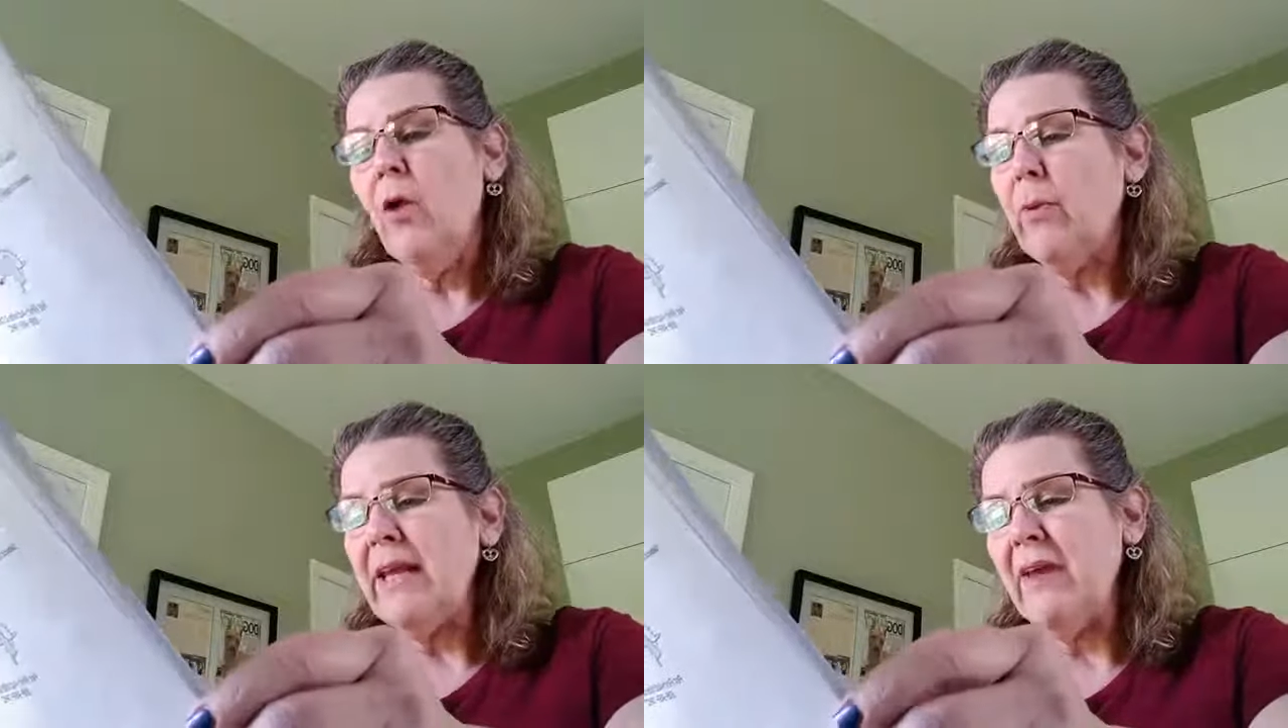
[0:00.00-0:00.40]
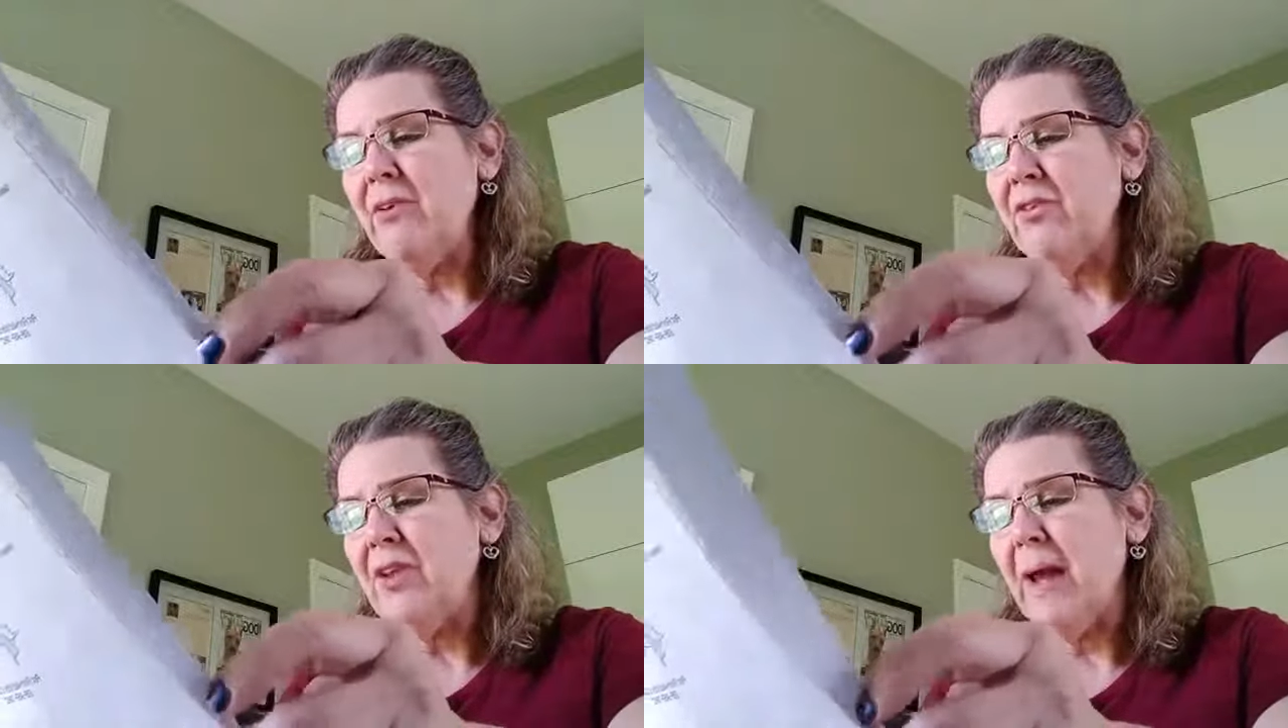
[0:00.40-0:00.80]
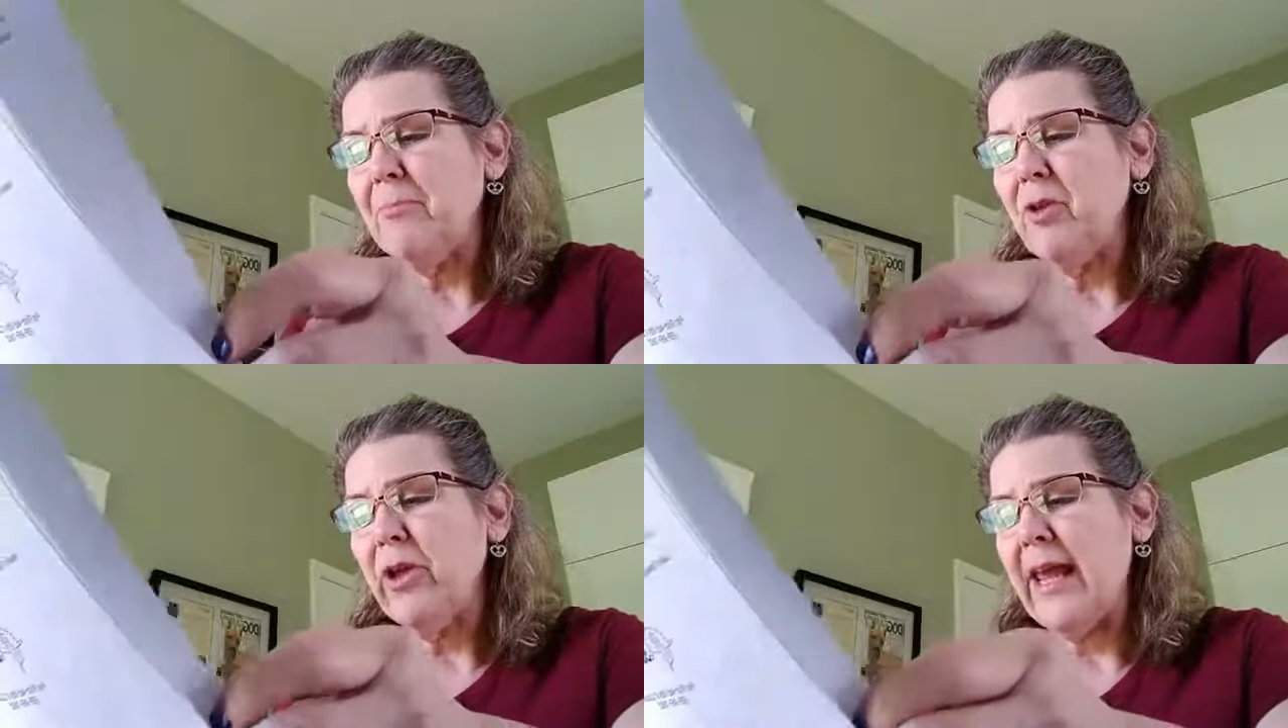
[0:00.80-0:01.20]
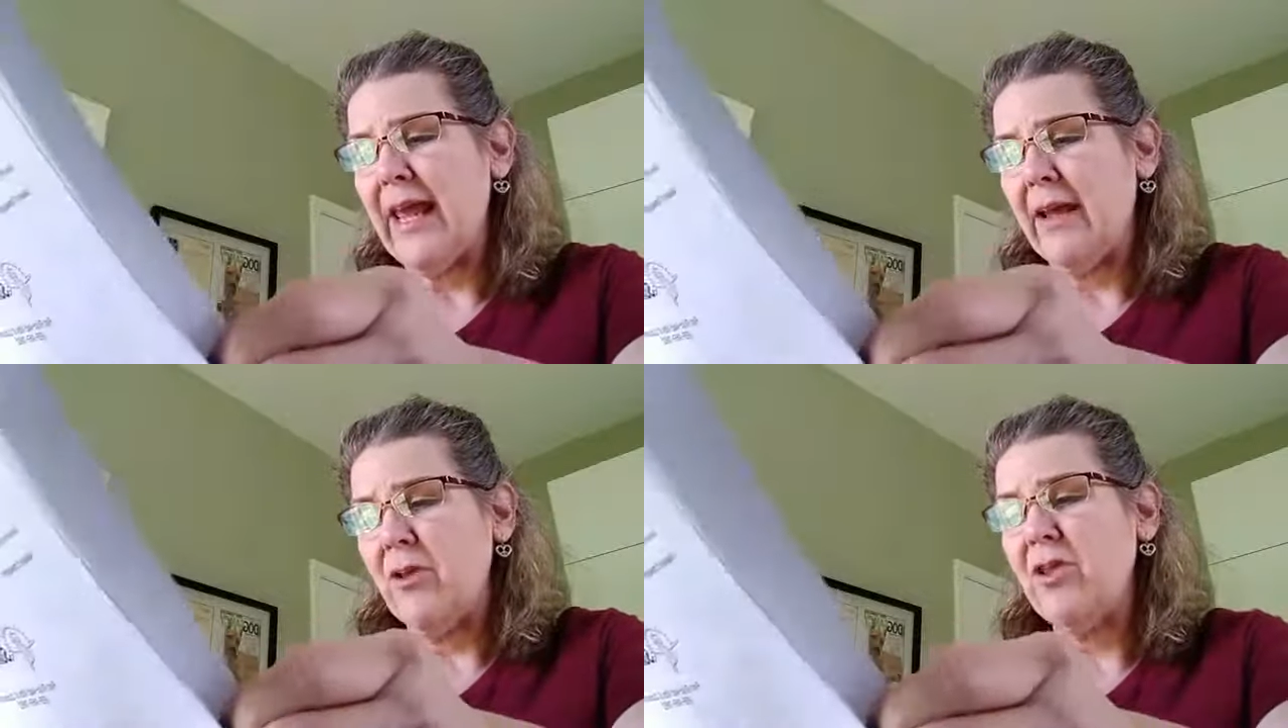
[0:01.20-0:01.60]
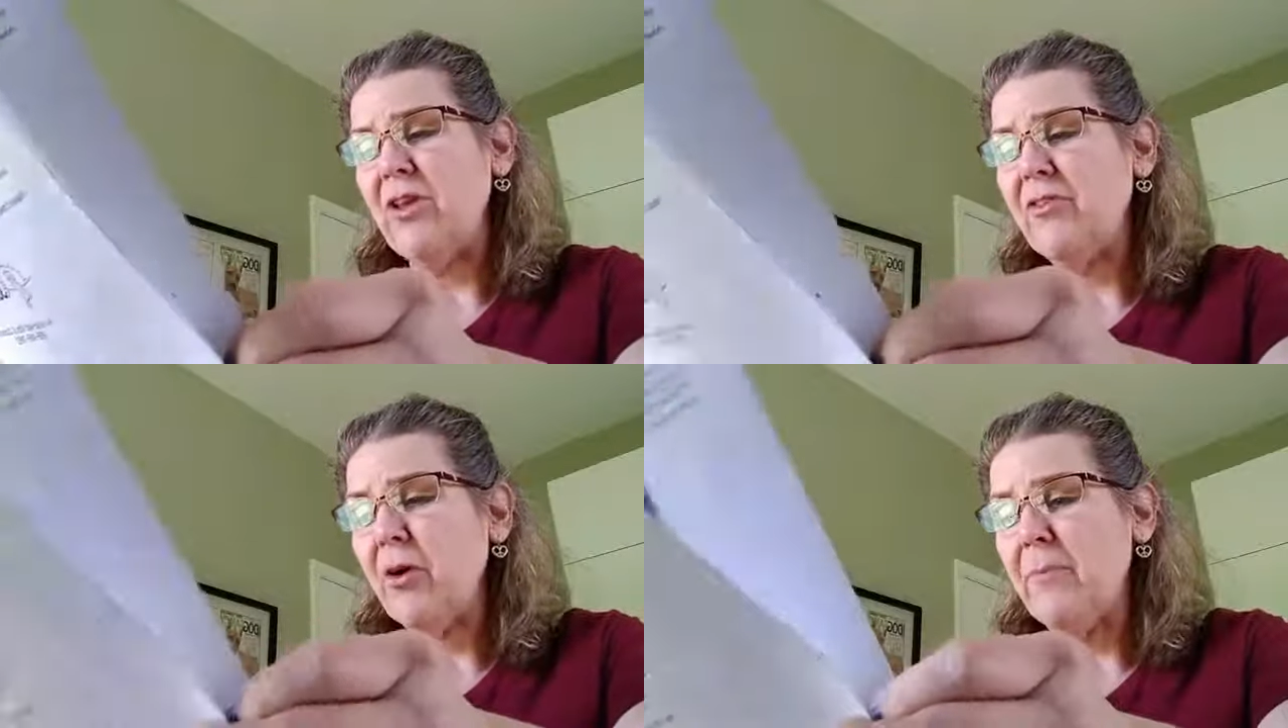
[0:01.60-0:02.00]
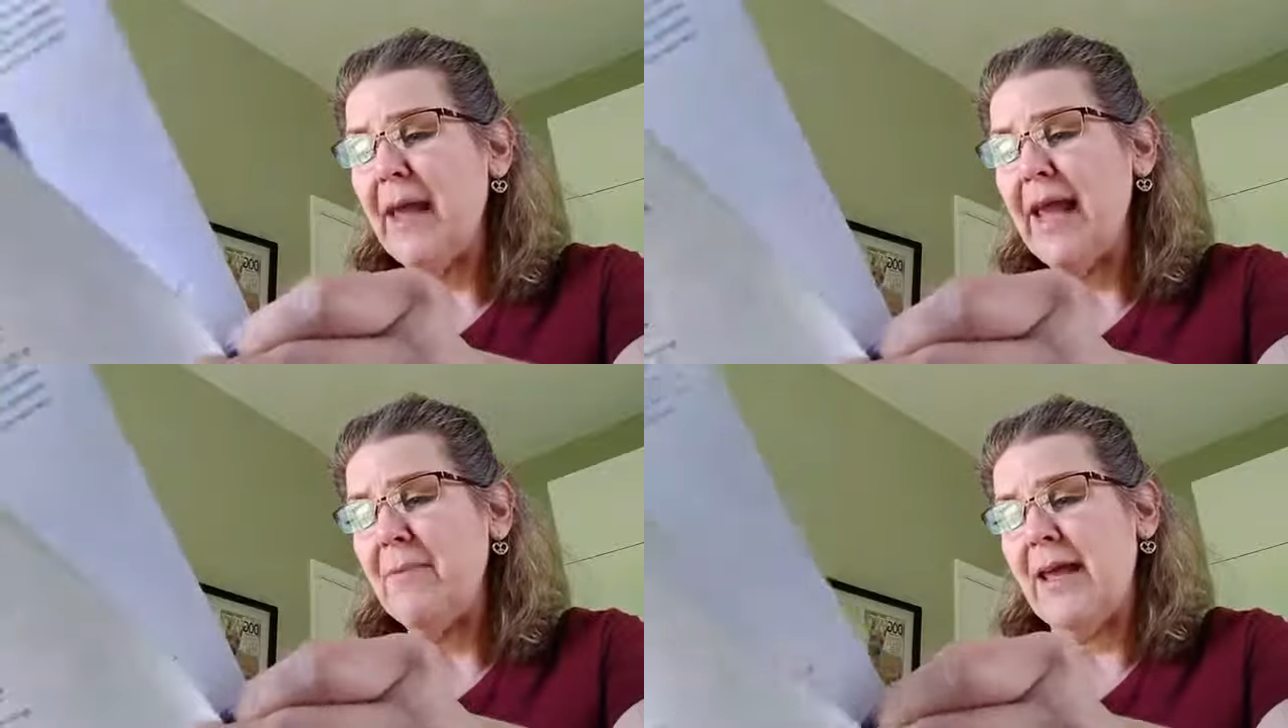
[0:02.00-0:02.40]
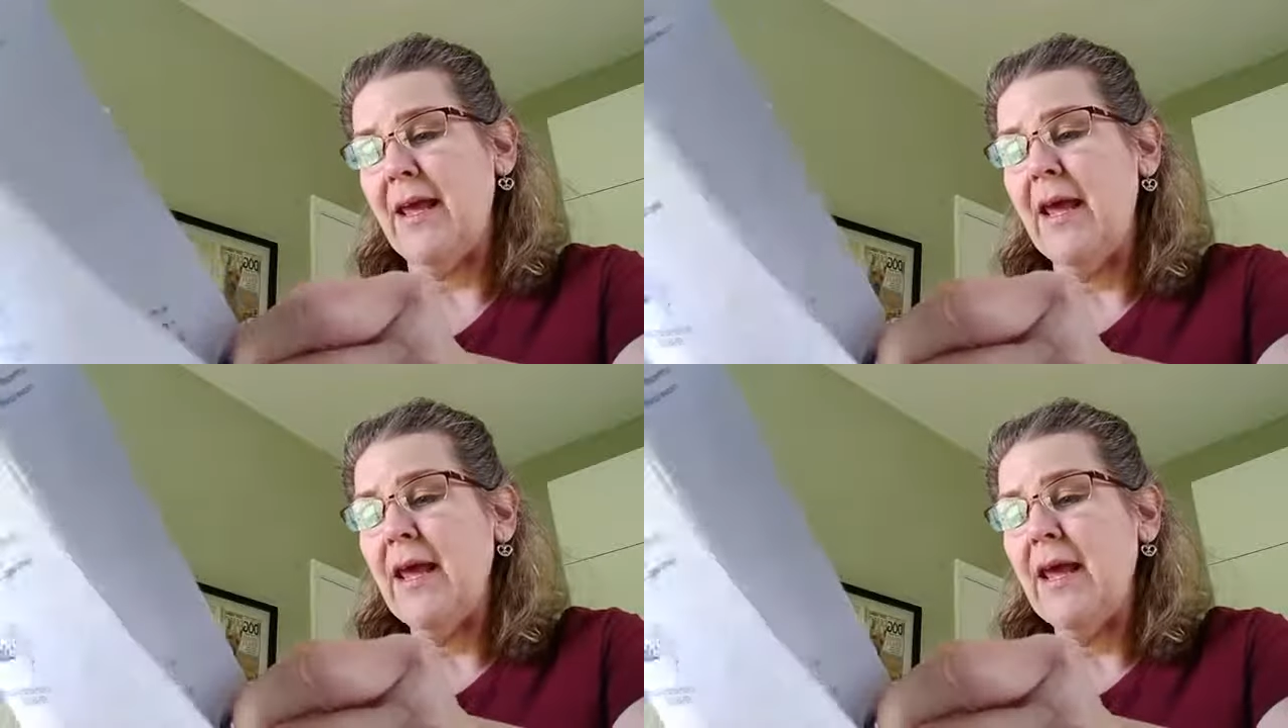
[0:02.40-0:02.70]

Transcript: "We never stopped looking. She is our baby,"